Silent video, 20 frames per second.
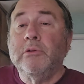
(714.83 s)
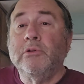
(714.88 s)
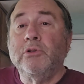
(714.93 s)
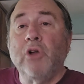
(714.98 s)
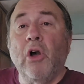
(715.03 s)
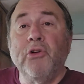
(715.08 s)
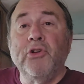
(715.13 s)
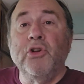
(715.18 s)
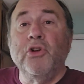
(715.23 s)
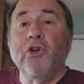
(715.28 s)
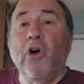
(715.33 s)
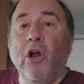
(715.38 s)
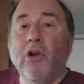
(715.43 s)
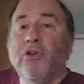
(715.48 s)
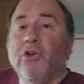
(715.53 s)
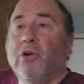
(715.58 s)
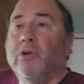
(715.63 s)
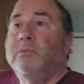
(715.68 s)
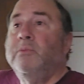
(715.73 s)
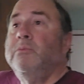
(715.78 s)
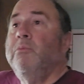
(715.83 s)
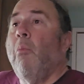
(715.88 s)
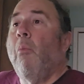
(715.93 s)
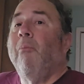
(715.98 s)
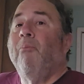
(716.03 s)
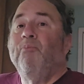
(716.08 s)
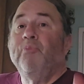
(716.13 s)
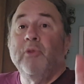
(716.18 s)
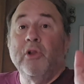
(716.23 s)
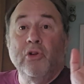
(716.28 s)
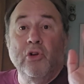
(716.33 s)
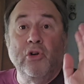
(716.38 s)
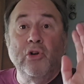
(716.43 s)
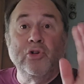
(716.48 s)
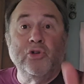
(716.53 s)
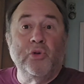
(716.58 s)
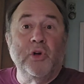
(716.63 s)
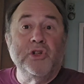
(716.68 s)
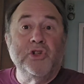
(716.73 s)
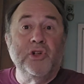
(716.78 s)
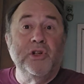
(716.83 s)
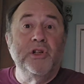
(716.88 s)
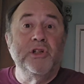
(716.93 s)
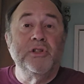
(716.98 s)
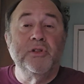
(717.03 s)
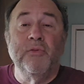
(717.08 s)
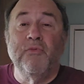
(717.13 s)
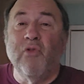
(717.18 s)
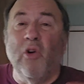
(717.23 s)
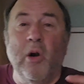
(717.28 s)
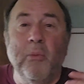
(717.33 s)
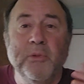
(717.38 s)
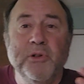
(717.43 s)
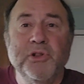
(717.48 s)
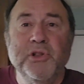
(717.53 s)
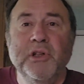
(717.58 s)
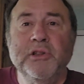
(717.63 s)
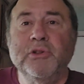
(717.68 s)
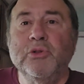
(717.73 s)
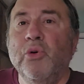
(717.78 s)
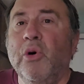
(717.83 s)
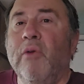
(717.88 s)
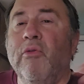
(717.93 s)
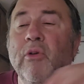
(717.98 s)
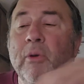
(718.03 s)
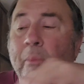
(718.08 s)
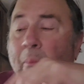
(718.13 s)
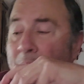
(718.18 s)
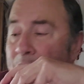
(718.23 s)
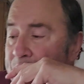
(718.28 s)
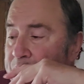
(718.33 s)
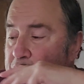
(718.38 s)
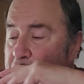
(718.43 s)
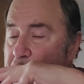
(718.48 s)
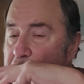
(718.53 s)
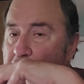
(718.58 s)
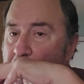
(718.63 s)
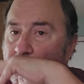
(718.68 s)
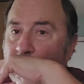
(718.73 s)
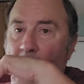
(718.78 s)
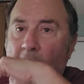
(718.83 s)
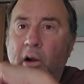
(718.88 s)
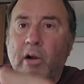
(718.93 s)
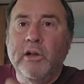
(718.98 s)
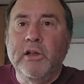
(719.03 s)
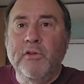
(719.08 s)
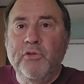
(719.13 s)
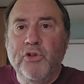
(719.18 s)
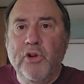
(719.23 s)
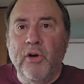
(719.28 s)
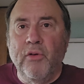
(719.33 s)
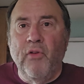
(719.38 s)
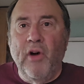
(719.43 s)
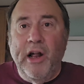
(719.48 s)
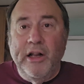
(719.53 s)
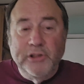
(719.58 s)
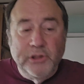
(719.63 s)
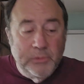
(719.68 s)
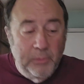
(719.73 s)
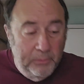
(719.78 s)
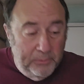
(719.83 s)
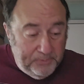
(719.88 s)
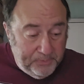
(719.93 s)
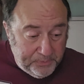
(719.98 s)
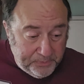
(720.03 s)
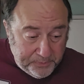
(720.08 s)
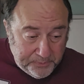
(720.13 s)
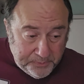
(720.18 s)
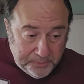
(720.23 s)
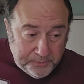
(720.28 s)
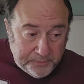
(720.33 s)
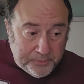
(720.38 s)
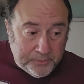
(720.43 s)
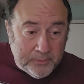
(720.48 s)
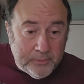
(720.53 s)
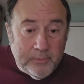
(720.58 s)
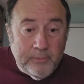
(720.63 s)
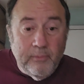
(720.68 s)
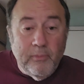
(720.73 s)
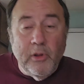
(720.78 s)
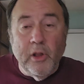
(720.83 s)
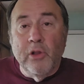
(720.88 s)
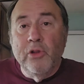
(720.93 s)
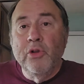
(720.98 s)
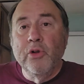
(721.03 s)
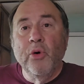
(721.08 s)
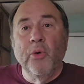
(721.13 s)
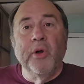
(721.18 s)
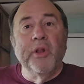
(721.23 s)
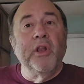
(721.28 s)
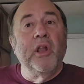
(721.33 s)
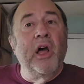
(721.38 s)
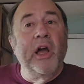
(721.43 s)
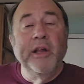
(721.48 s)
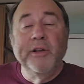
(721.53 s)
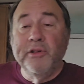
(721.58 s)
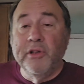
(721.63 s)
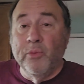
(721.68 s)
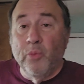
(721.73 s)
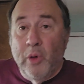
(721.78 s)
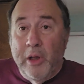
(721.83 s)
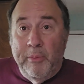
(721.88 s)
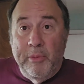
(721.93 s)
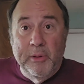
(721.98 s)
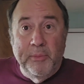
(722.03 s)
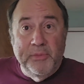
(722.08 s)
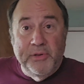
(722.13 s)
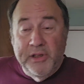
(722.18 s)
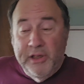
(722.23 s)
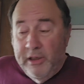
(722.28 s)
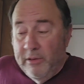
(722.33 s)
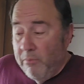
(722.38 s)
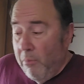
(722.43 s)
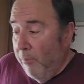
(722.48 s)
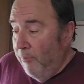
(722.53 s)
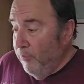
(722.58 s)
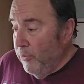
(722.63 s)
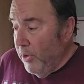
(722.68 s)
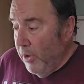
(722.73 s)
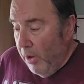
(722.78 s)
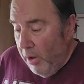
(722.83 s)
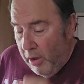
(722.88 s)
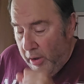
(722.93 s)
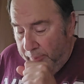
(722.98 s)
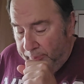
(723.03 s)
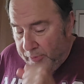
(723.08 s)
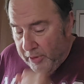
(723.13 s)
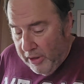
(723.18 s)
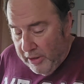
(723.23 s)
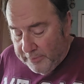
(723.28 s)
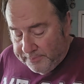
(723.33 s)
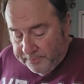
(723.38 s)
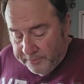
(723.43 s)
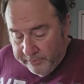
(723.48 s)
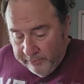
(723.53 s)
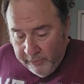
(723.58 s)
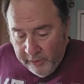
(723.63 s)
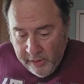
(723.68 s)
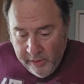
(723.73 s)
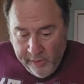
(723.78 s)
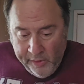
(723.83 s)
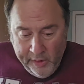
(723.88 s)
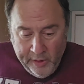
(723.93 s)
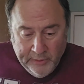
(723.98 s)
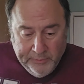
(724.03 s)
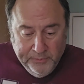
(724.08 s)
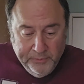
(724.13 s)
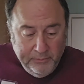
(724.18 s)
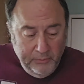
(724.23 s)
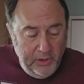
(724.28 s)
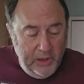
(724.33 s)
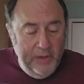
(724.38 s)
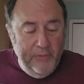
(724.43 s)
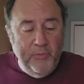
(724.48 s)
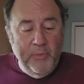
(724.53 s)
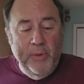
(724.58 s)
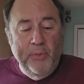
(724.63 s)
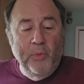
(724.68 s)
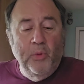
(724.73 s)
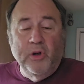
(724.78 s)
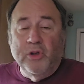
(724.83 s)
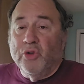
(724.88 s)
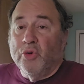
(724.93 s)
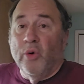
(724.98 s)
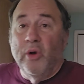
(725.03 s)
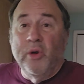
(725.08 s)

Talk to your doctor, your nutritionist, pharmacist, whoever gives you advice. You go online to WebMD. If maybe you want to